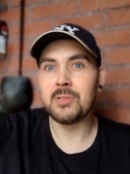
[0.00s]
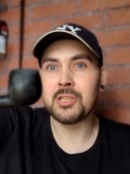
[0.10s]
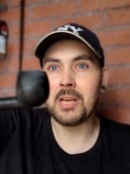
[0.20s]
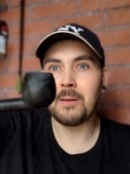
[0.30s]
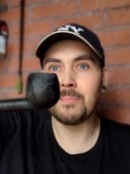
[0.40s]

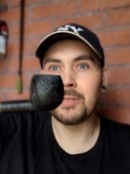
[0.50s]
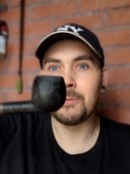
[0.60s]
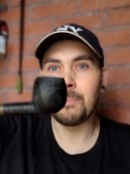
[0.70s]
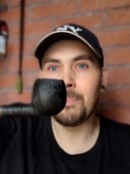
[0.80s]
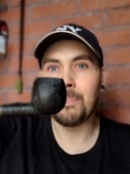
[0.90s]
shaped
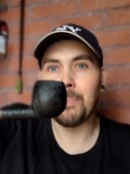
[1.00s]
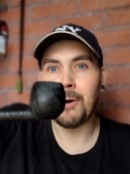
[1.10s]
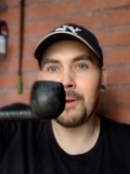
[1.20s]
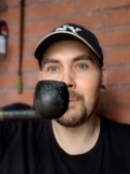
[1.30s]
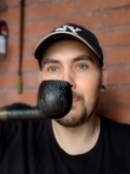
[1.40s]

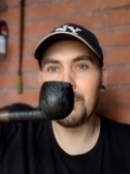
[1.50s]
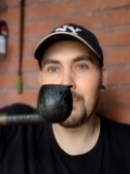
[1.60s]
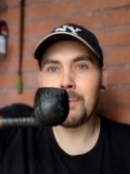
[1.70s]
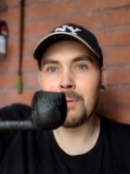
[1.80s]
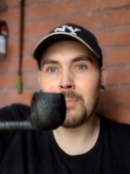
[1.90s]
pipe,
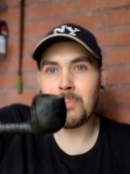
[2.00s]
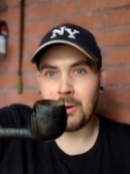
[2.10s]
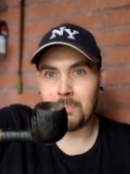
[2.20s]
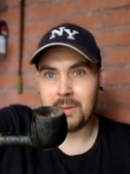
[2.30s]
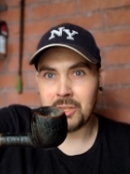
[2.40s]
uh,
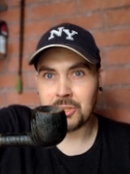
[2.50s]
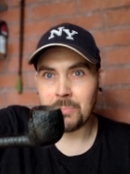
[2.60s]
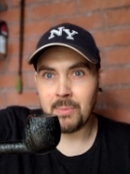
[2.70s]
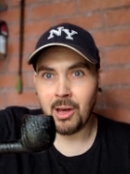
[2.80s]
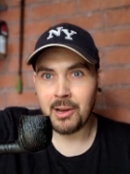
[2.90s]

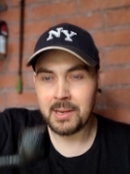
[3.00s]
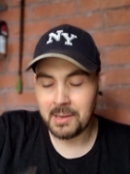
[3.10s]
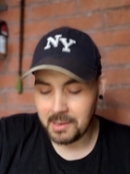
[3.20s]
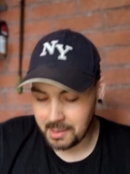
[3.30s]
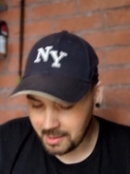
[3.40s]
meerschaum
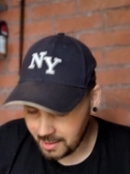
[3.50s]
lined,